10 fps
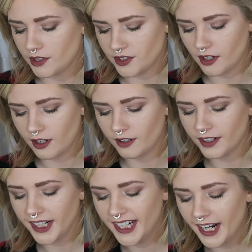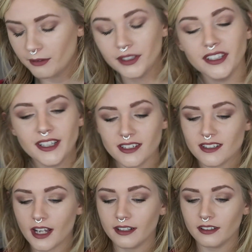So I really like
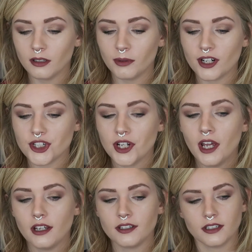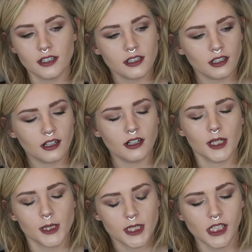this tiny little brush because it gets in there
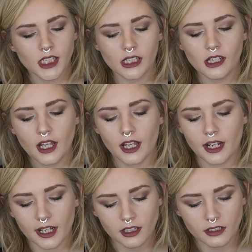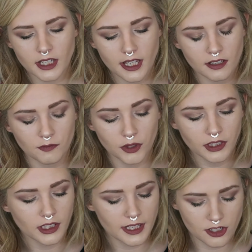and it's teeny, and I can take
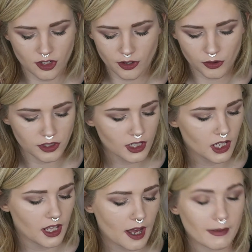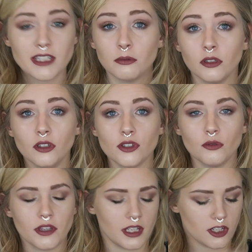really light strokes. I typically use
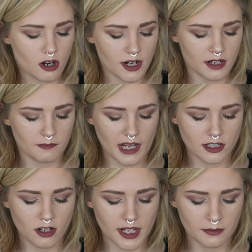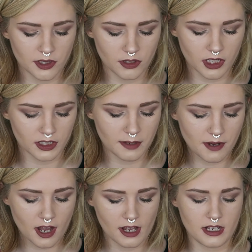it with my Tarte Amazonian clay
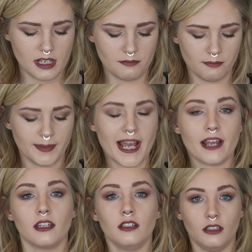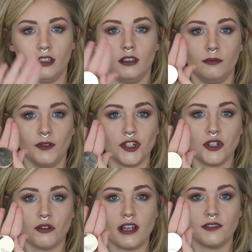pot in black, which
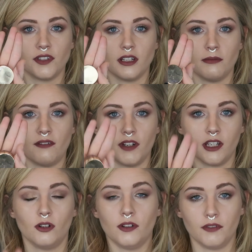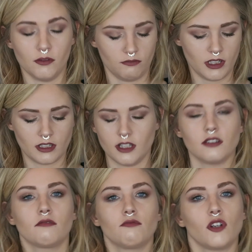you guys have seen in my video. It's
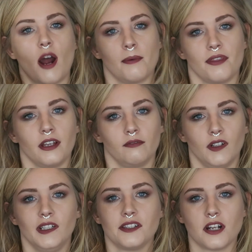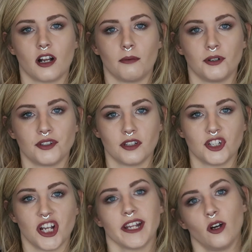this copper thing. Well, it's not copper, the
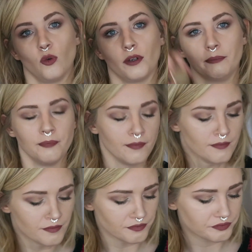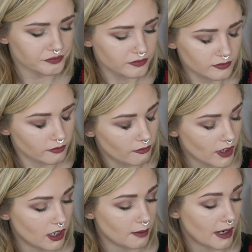shiny gold one.
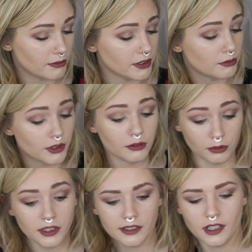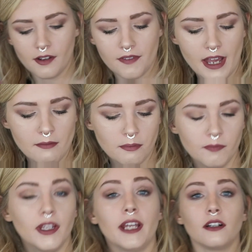I really love that
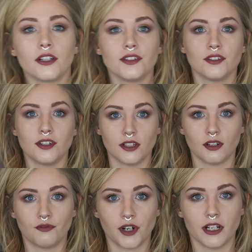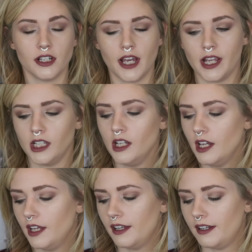liner because it stays all freaking day.
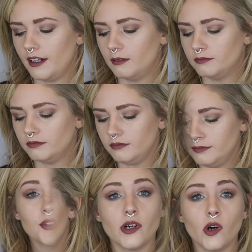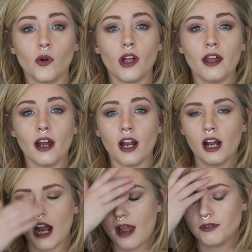
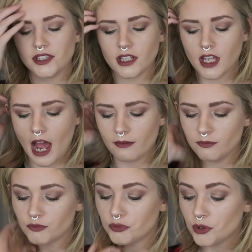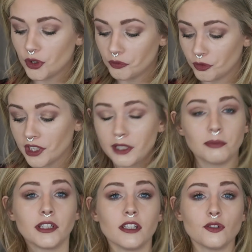I would say I'm really
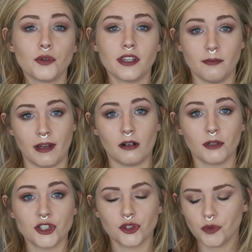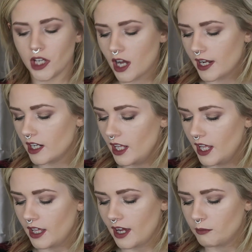pleased with the amount of brushes we got.
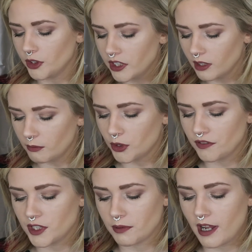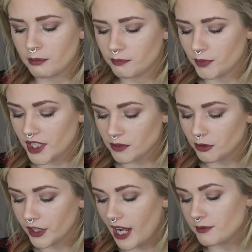Looking at Morphe's price
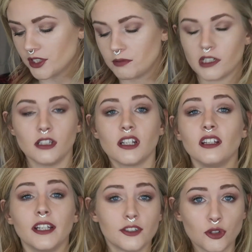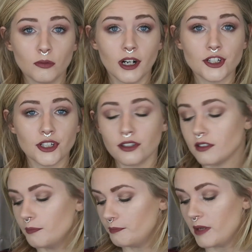point, I was expecting to get like 2
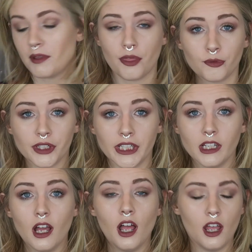brushes, maybe 3,